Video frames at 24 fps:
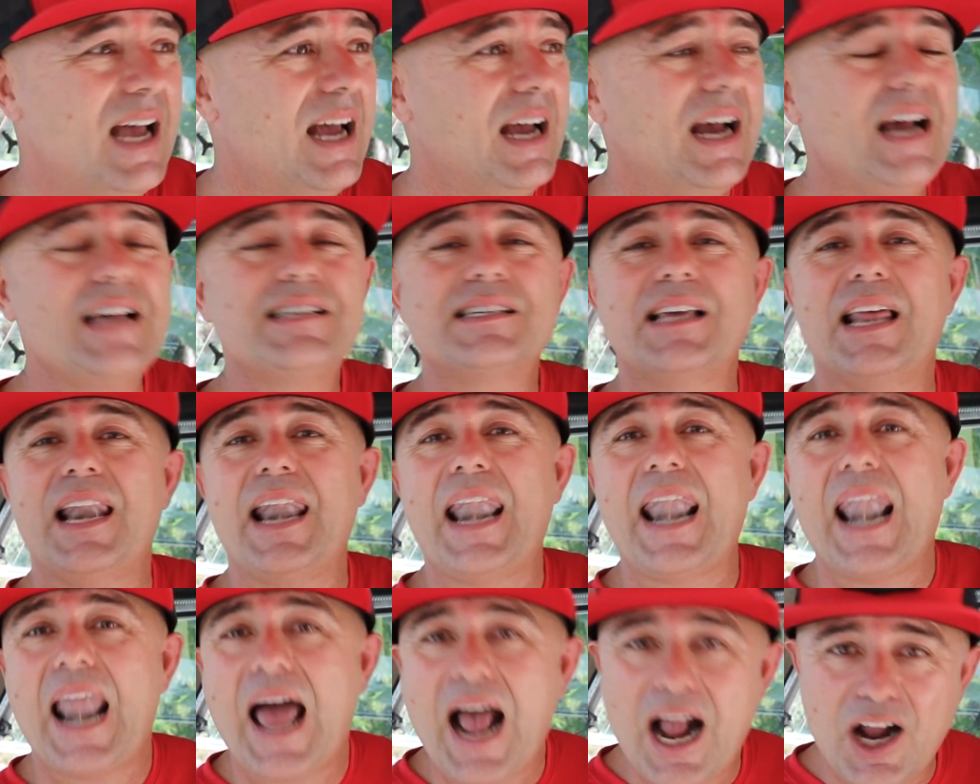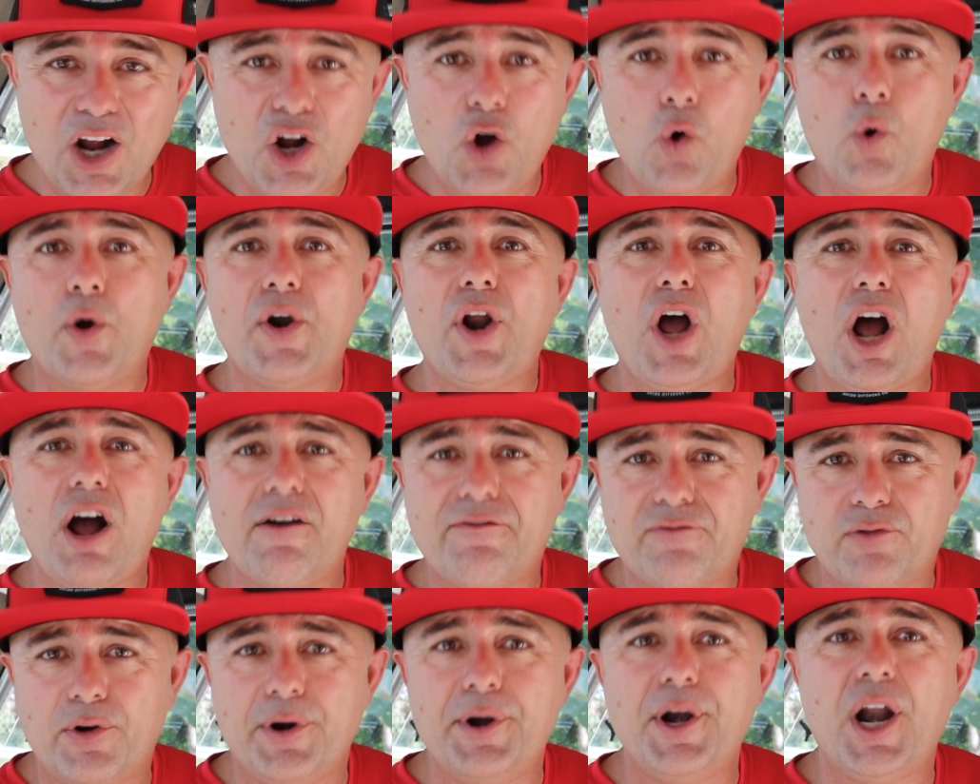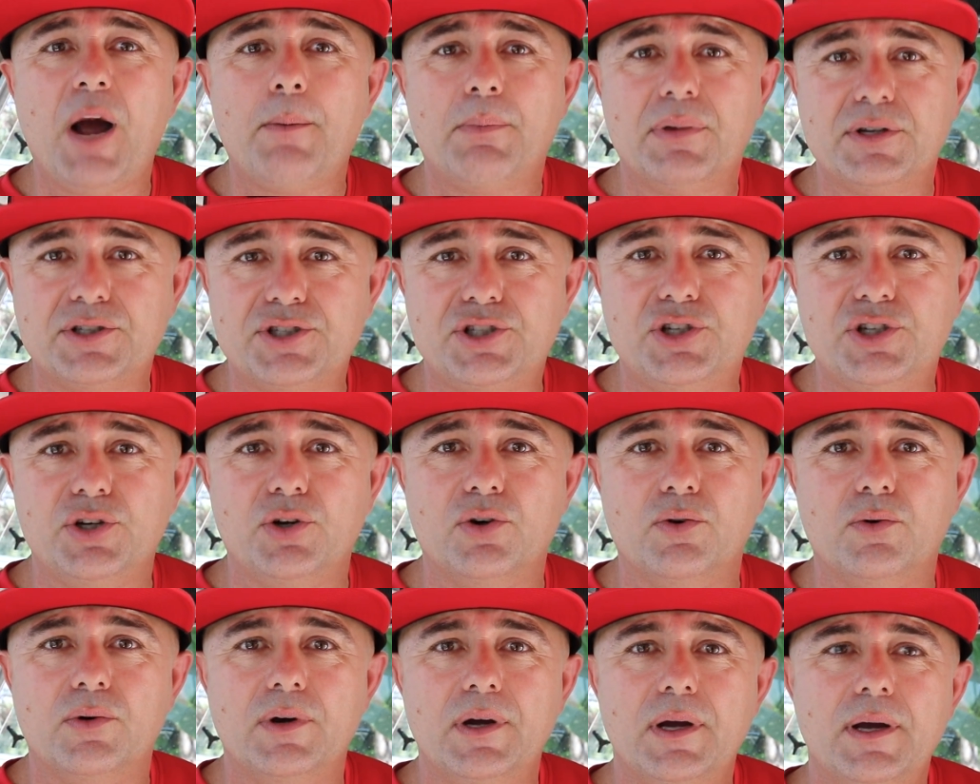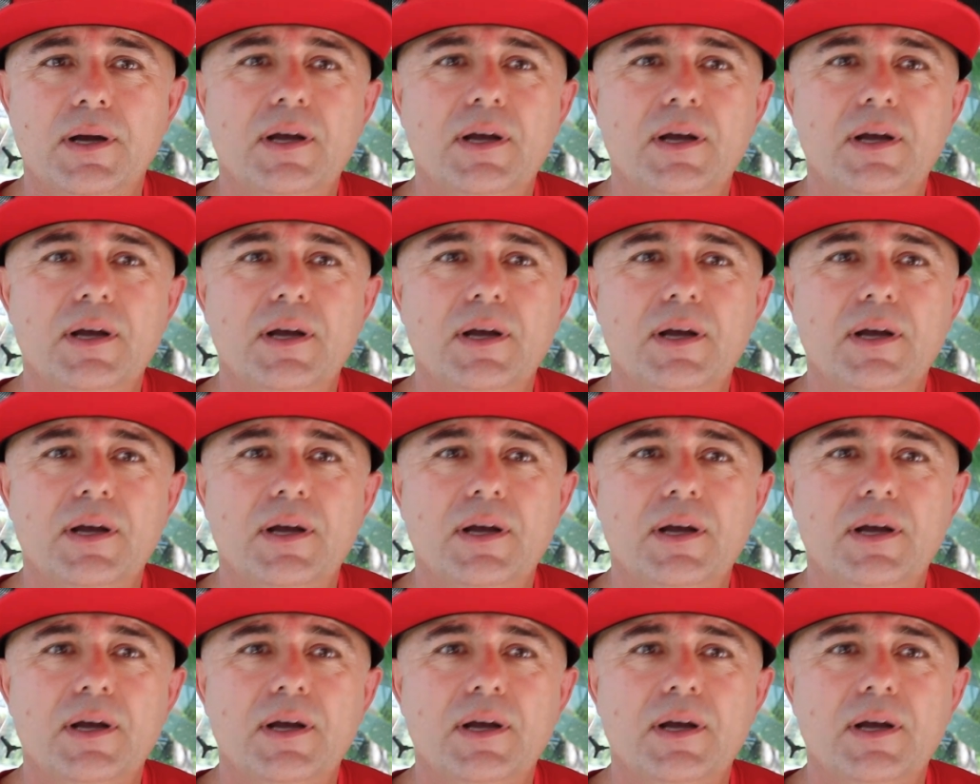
There's a lot going on for a number 2.